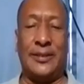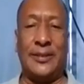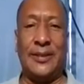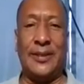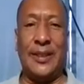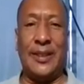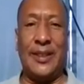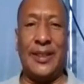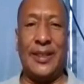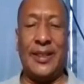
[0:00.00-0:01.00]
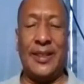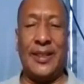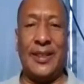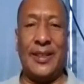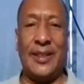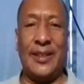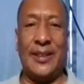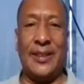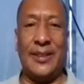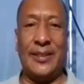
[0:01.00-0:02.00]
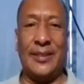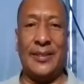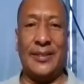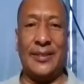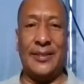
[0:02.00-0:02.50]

(silence)